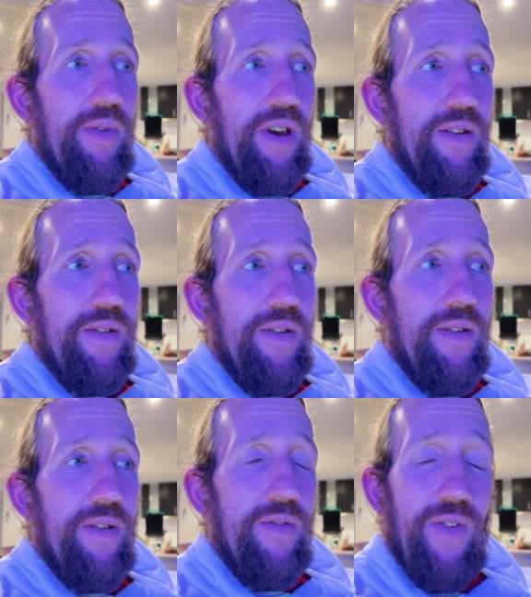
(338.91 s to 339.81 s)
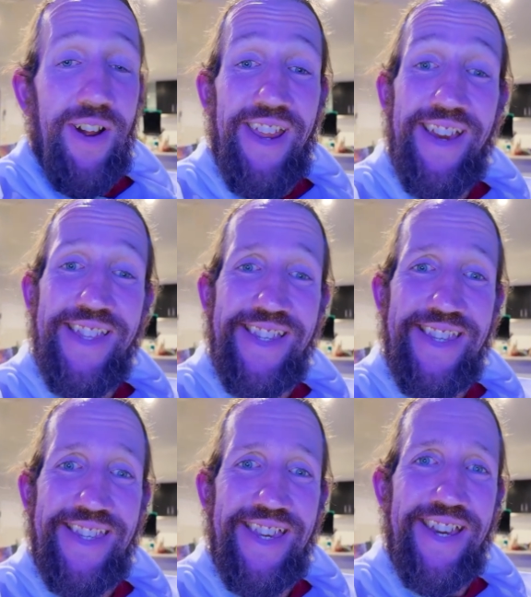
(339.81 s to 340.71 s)
But right now,
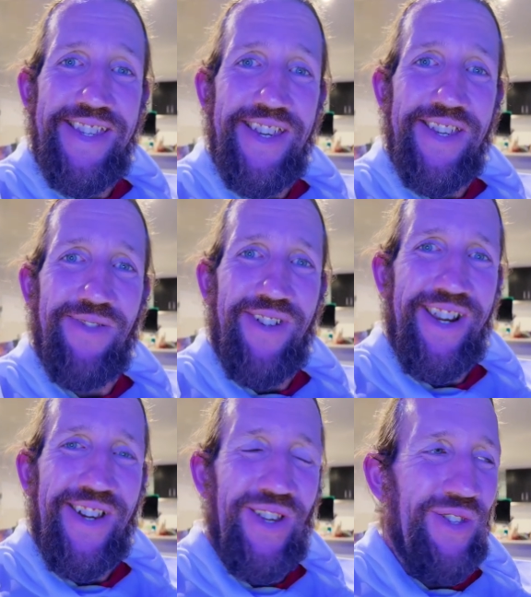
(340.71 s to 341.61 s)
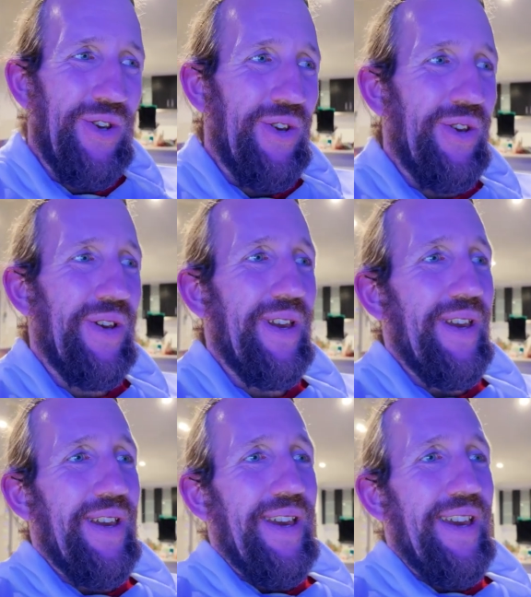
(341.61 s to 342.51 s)
this is the easiest one I can do.
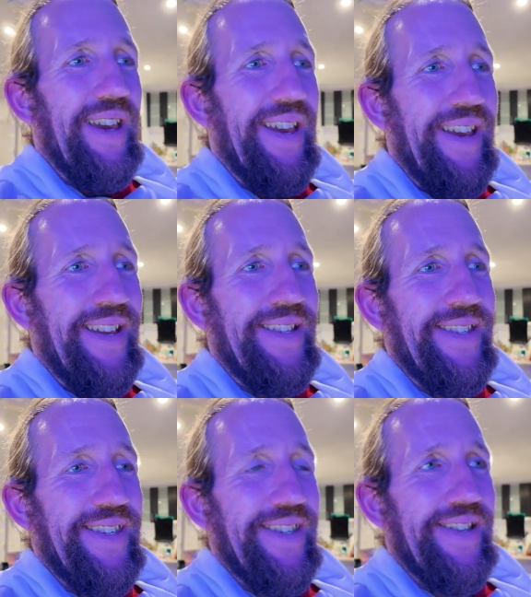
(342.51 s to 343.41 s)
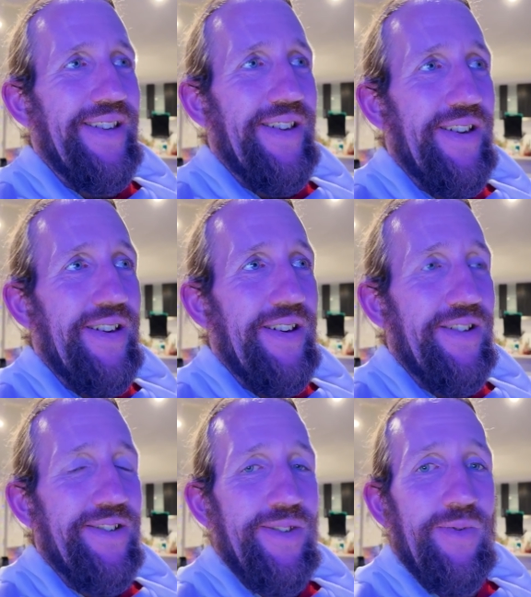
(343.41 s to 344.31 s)
And
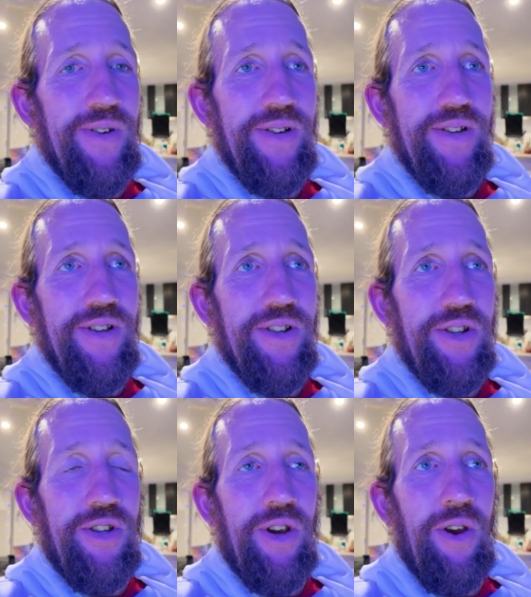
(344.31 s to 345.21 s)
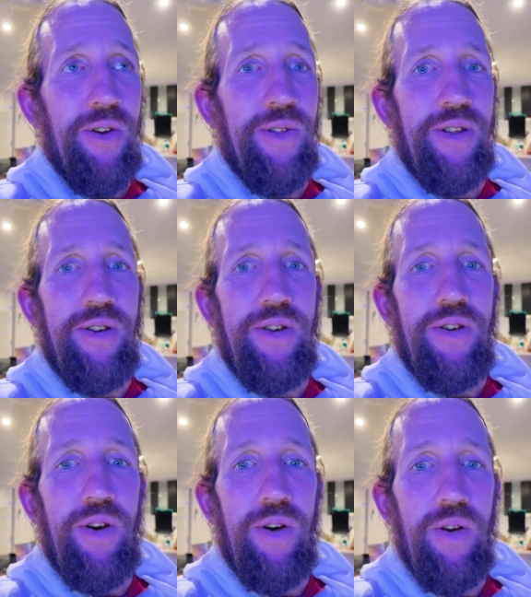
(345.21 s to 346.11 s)
I just want you to know that
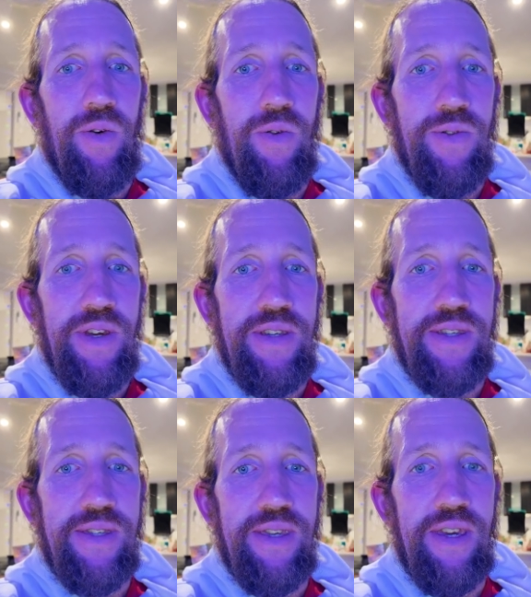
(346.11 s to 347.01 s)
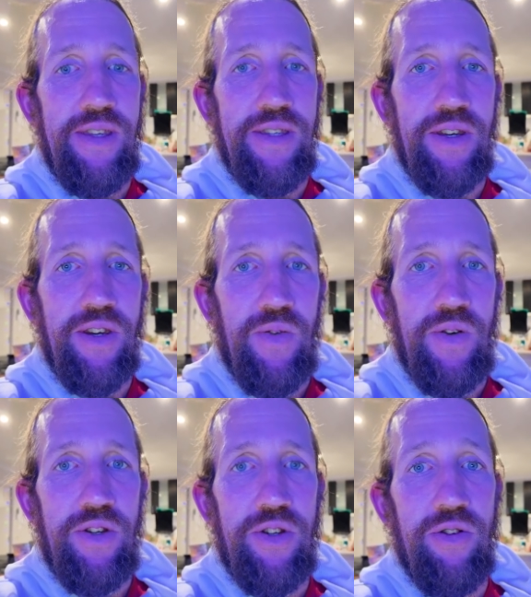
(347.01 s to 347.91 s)
not all these things are
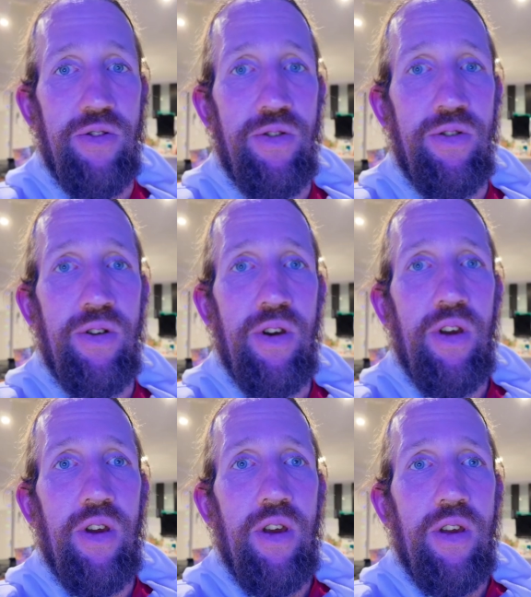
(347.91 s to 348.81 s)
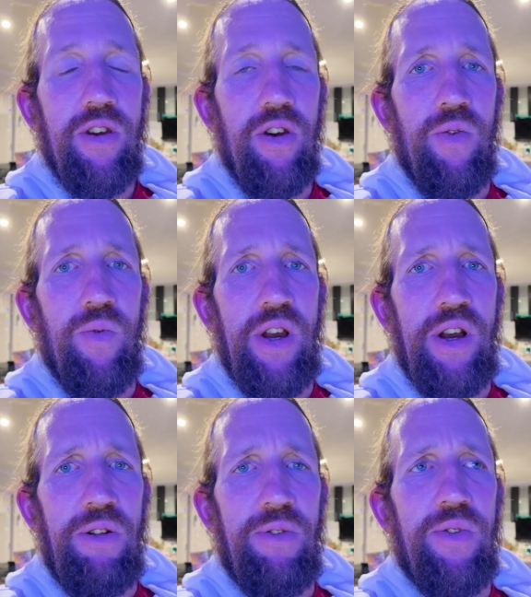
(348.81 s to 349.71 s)
going to go
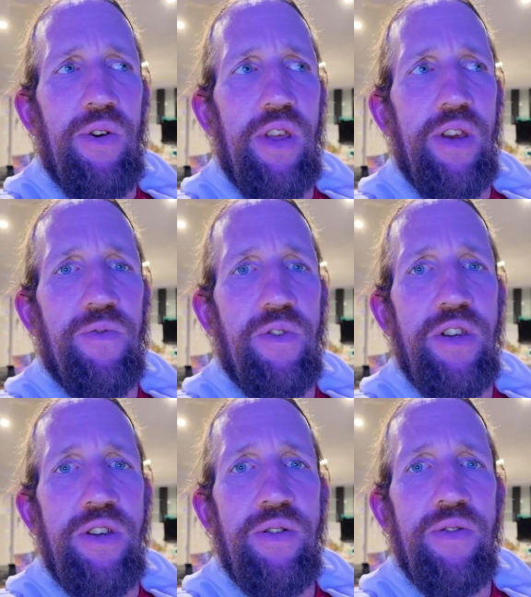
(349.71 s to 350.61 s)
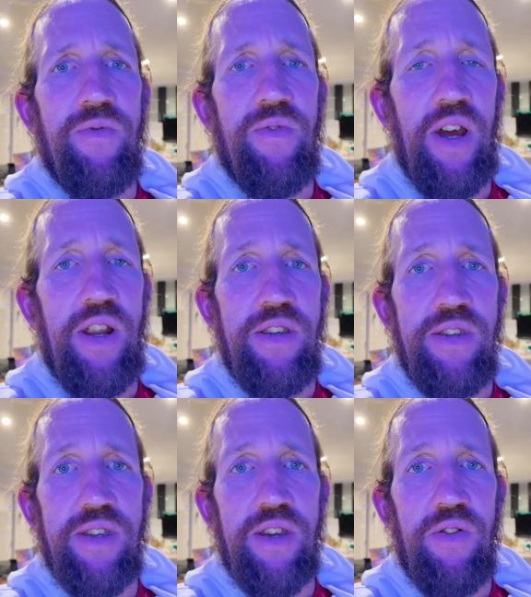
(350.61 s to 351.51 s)
well. Not every run
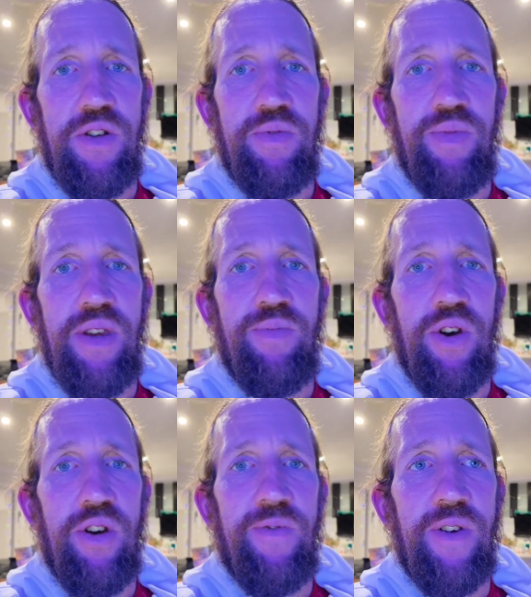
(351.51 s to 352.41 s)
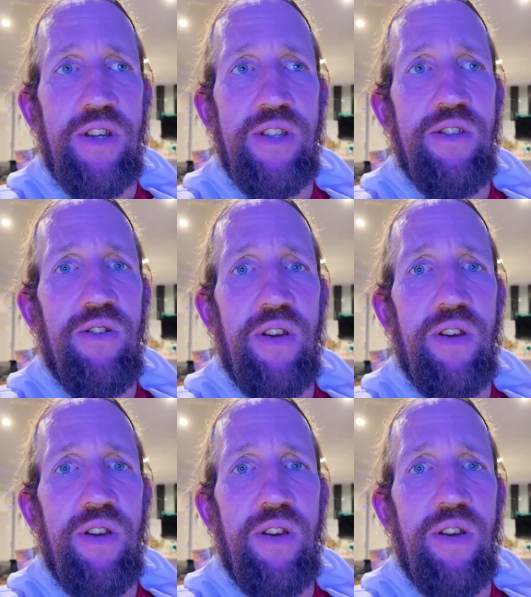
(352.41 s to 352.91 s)
is going to be perfect.